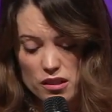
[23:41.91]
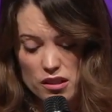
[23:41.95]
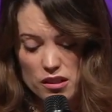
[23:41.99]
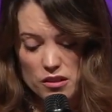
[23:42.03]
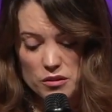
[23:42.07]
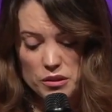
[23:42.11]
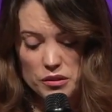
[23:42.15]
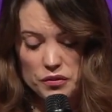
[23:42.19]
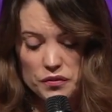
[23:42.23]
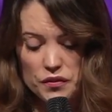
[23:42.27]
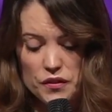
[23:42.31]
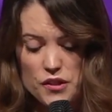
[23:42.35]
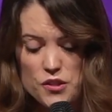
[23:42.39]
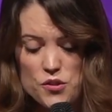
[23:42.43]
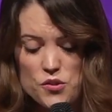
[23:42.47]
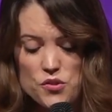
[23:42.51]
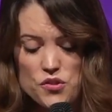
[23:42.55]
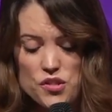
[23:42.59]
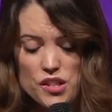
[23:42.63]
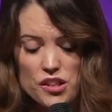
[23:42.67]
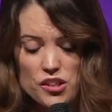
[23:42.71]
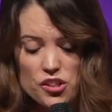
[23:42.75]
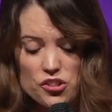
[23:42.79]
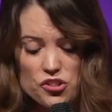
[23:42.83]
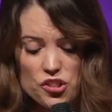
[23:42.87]

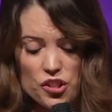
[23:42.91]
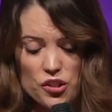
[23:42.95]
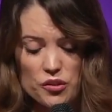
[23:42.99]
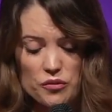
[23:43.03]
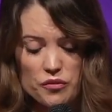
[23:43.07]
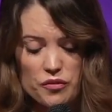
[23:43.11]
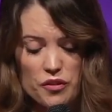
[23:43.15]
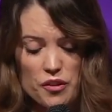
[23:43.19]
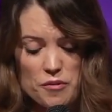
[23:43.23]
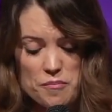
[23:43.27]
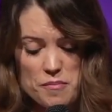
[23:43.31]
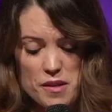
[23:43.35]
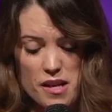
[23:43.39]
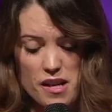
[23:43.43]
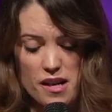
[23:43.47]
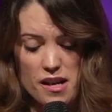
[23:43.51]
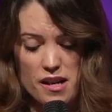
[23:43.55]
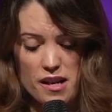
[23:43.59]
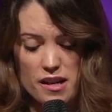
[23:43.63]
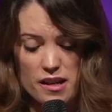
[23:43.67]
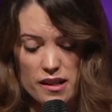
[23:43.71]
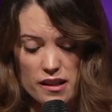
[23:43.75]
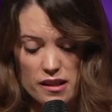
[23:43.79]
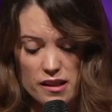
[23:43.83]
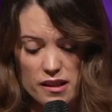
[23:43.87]
refusing to turn from
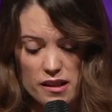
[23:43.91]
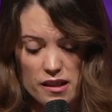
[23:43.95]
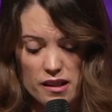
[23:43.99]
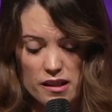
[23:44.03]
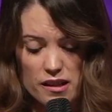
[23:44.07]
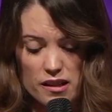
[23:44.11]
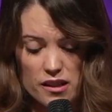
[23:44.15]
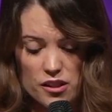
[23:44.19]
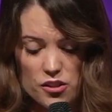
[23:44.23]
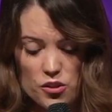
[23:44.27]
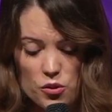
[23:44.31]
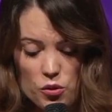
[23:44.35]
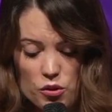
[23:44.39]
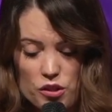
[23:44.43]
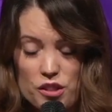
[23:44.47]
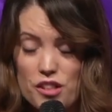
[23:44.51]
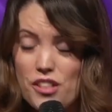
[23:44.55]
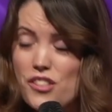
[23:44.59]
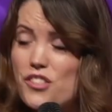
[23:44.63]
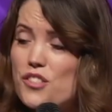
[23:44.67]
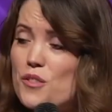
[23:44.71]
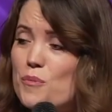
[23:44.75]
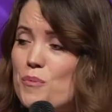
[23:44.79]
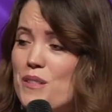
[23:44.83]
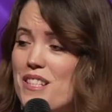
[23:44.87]
God in order
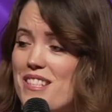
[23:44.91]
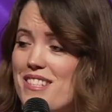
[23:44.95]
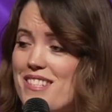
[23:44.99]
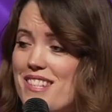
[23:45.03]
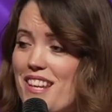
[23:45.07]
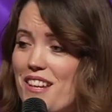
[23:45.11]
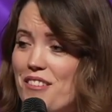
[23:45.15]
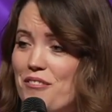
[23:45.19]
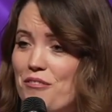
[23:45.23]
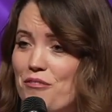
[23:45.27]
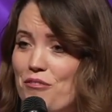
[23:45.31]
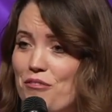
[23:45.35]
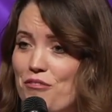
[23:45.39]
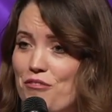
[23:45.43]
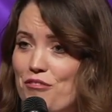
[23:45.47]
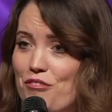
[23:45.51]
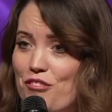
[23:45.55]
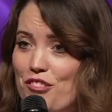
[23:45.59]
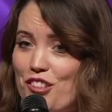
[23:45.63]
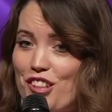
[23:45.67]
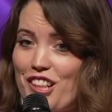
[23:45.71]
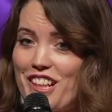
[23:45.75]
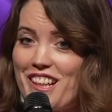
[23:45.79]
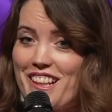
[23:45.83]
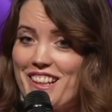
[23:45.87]
to be set
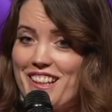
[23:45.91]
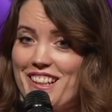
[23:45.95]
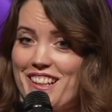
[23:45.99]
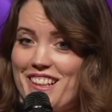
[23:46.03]
free.